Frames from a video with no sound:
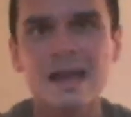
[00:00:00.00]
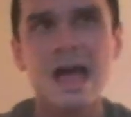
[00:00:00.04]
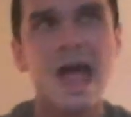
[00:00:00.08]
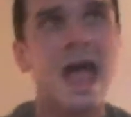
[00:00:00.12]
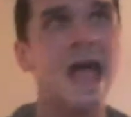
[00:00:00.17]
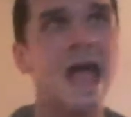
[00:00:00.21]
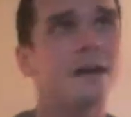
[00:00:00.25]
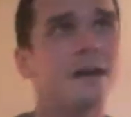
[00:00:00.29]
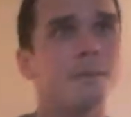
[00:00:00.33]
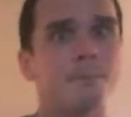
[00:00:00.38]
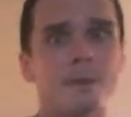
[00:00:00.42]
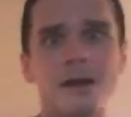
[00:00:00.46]

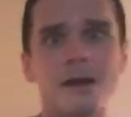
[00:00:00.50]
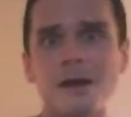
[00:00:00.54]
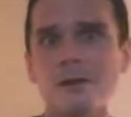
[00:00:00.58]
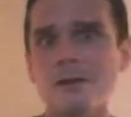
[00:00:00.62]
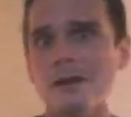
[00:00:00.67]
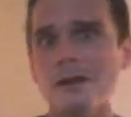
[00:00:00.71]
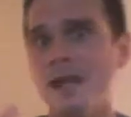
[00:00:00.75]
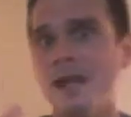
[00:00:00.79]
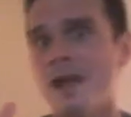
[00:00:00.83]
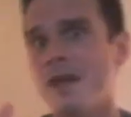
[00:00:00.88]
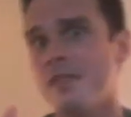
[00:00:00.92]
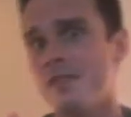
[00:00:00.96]
And
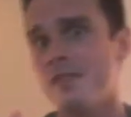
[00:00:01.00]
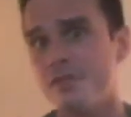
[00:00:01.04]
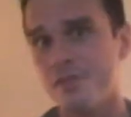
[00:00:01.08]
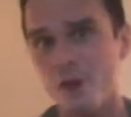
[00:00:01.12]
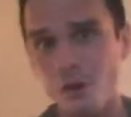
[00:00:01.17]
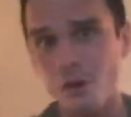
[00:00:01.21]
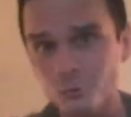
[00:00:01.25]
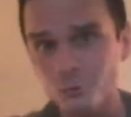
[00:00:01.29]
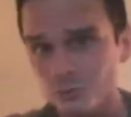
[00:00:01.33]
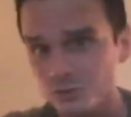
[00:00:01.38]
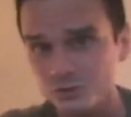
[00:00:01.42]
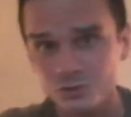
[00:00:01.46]
apparently
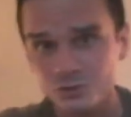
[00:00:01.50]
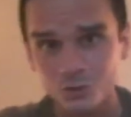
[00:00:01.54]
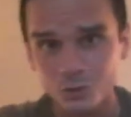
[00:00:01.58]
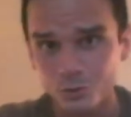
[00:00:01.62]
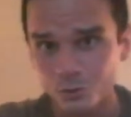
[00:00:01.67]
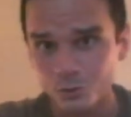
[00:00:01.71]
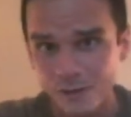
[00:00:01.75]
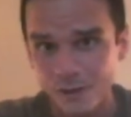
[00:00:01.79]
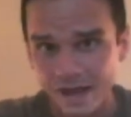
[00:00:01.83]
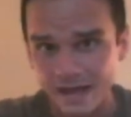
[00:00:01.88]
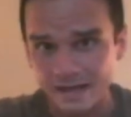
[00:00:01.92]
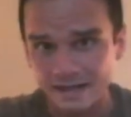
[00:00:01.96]
those two
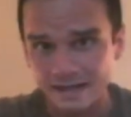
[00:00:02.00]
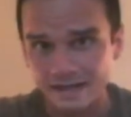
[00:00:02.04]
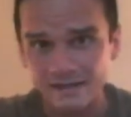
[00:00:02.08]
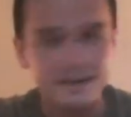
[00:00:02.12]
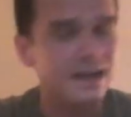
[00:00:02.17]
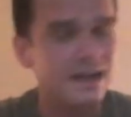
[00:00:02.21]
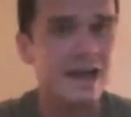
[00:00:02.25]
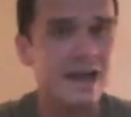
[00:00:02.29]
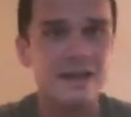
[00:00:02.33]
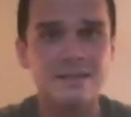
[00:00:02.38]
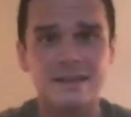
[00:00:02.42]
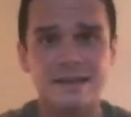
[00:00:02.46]
mated, and
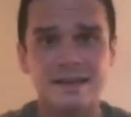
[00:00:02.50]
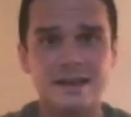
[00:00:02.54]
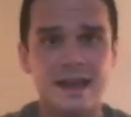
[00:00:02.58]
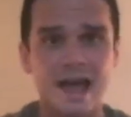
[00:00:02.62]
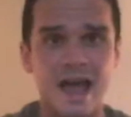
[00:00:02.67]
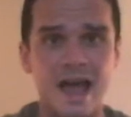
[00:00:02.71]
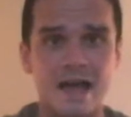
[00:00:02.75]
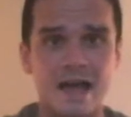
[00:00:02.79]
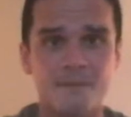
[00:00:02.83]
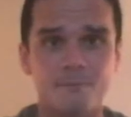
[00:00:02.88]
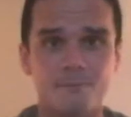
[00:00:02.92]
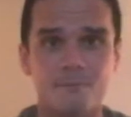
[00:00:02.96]
then
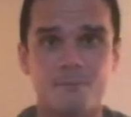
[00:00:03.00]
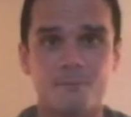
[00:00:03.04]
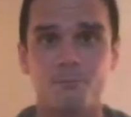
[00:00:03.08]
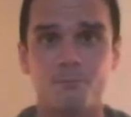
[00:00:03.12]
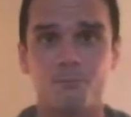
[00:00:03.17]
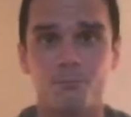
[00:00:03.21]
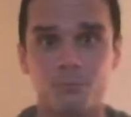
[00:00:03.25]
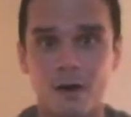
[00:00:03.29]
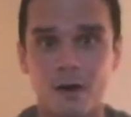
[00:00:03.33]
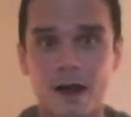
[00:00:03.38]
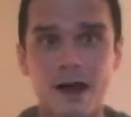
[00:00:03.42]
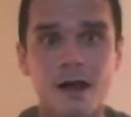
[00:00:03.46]
had
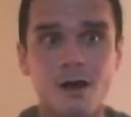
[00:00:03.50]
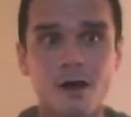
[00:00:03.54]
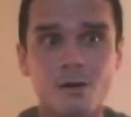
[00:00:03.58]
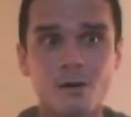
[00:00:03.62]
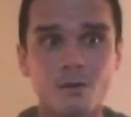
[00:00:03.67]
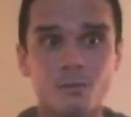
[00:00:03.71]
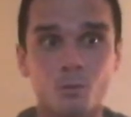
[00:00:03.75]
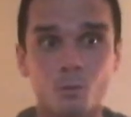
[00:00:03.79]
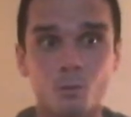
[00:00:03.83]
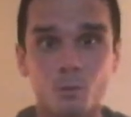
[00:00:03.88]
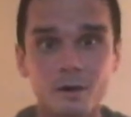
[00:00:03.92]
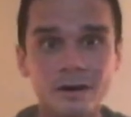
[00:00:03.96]

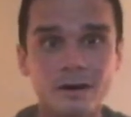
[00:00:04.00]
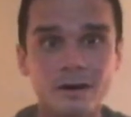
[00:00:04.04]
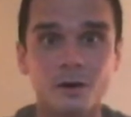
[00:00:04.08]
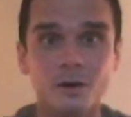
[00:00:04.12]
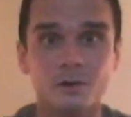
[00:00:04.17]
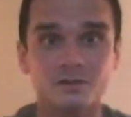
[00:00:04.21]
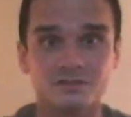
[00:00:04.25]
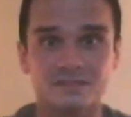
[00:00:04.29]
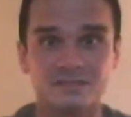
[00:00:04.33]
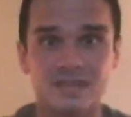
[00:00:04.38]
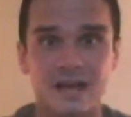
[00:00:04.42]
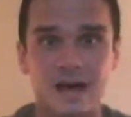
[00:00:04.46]
brown
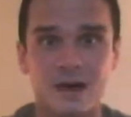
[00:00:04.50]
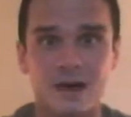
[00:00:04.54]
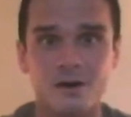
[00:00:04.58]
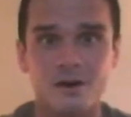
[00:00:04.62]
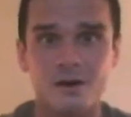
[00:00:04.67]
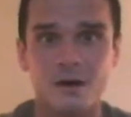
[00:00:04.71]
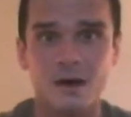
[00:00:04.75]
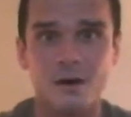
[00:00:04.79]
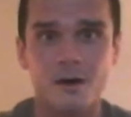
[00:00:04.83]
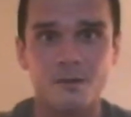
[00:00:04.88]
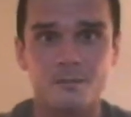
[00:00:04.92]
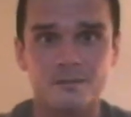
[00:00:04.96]
widows
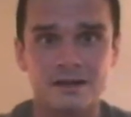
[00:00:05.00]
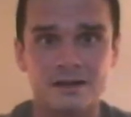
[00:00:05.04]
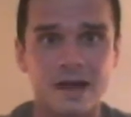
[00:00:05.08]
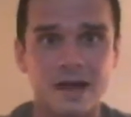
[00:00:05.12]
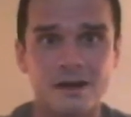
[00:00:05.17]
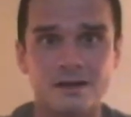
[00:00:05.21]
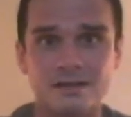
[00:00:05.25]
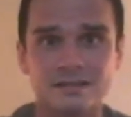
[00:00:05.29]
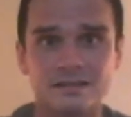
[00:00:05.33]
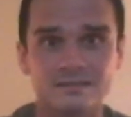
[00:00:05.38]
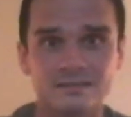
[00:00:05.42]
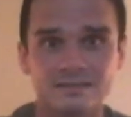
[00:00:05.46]
now
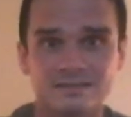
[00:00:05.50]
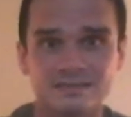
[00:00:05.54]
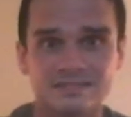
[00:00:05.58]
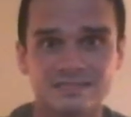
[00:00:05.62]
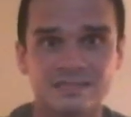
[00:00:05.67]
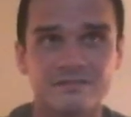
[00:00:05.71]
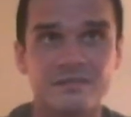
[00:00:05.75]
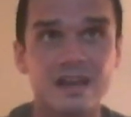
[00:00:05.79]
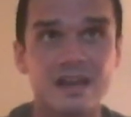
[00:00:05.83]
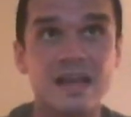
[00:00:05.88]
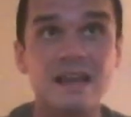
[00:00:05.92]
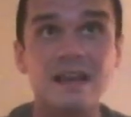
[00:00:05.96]
down in the
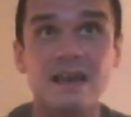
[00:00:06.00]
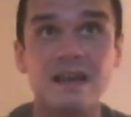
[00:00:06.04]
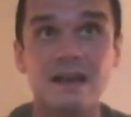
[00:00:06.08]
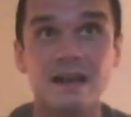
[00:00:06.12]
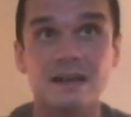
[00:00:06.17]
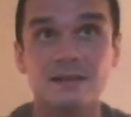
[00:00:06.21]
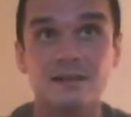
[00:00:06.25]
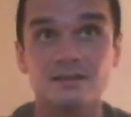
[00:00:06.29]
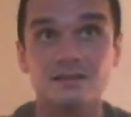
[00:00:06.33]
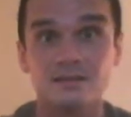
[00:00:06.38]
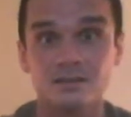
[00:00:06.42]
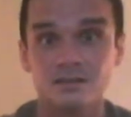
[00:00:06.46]
savannah
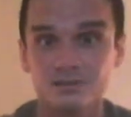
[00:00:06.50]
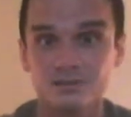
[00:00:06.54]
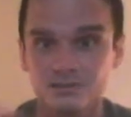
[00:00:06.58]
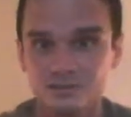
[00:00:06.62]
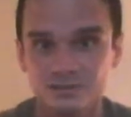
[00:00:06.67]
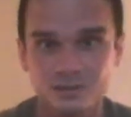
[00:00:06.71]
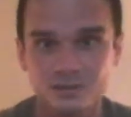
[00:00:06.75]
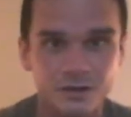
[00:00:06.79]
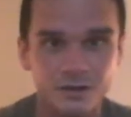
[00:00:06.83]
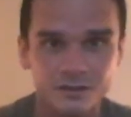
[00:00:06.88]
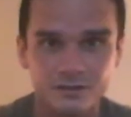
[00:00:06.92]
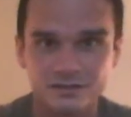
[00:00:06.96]
and
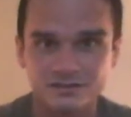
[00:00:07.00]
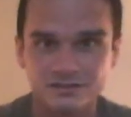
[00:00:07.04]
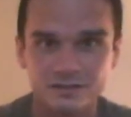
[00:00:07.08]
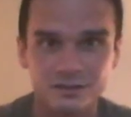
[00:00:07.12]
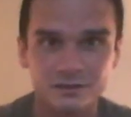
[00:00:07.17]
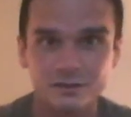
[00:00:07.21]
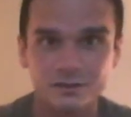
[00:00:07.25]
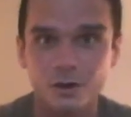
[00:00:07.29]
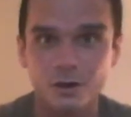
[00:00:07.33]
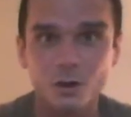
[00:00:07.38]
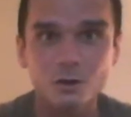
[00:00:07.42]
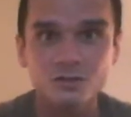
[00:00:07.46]

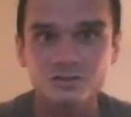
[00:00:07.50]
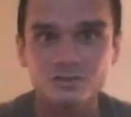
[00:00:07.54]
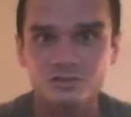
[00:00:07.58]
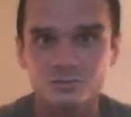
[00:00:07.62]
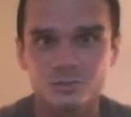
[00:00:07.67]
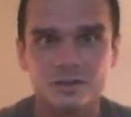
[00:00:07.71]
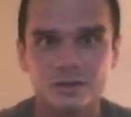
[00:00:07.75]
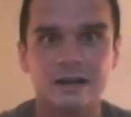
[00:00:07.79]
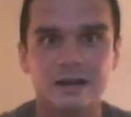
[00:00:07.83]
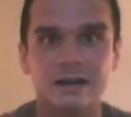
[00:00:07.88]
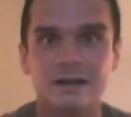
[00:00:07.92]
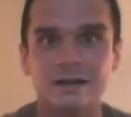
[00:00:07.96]
southern
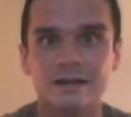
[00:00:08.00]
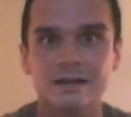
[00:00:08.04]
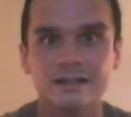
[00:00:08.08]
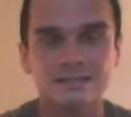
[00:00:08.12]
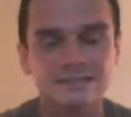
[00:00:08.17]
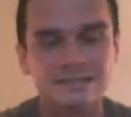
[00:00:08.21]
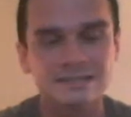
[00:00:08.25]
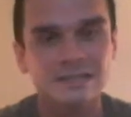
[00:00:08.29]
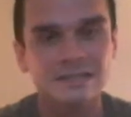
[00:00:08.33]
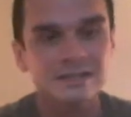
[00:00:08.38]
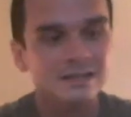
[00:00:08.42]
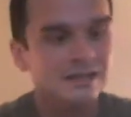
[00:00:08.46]
coastal
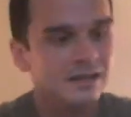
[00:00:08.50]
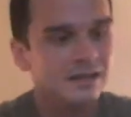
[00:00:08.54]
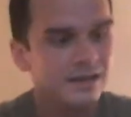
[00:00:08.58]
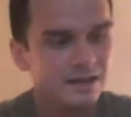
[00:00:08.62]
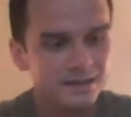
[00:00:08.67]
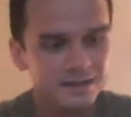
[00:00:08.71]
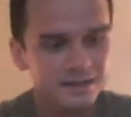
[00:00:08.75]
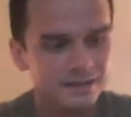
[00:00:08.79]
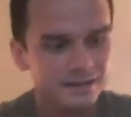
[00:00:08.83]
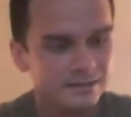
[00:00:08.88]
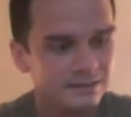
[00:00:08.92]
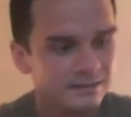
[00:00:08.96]
areas.
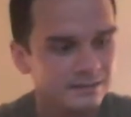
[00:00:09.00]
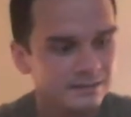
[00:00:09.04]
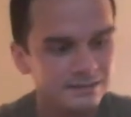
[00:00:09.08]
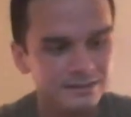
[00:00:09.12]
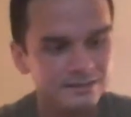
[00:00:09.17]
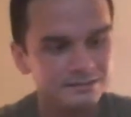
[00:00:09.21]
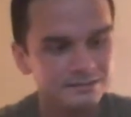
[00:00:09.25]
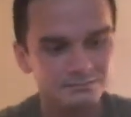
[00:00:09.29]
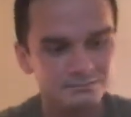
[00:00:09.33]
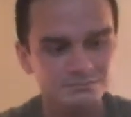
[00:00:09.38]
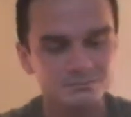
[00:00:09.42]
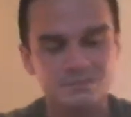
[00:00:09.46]
And,
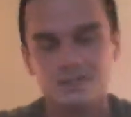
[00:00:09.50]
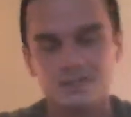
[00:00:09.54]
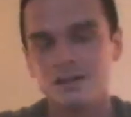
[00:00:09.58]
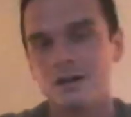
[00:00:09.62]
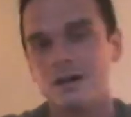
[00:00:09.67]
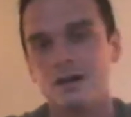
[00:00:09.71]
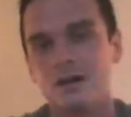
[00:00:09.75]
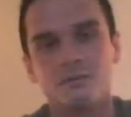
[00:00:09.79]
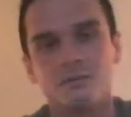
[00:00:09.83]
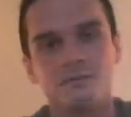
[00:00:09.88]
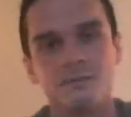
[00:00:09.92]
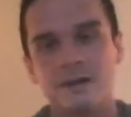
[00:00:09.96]

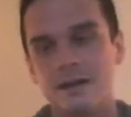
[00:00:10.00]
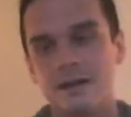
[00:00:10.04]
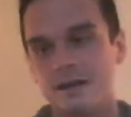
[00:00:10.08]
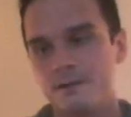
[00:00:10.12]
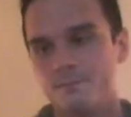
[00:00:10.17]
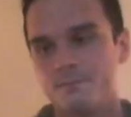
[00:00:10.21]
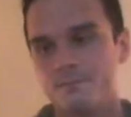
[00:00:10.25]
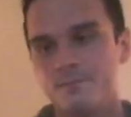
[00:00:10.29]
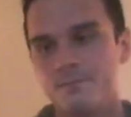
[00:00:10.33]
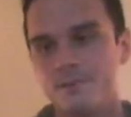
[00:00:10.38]
oh, man.